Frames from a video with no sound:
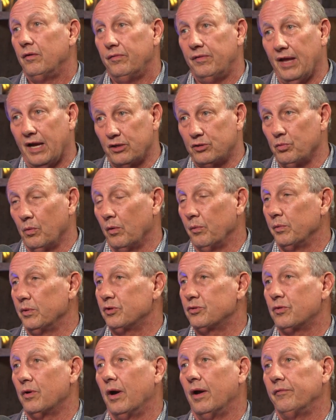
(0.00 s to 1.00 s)
That's what we
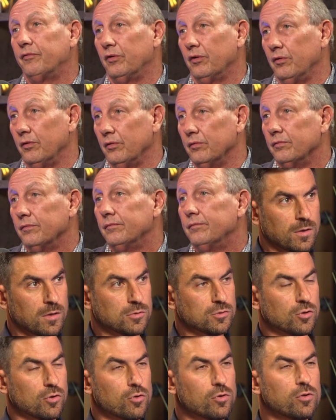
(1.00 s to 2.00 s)
strive to do.
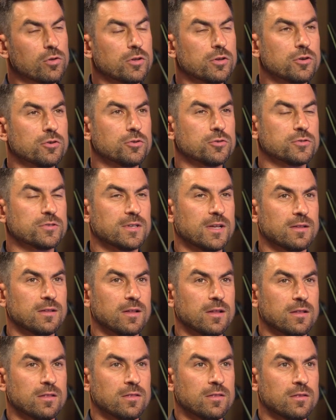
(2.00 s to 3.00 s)
So earlier you said
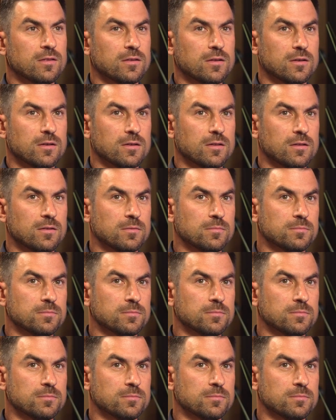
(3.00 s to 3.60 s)
that the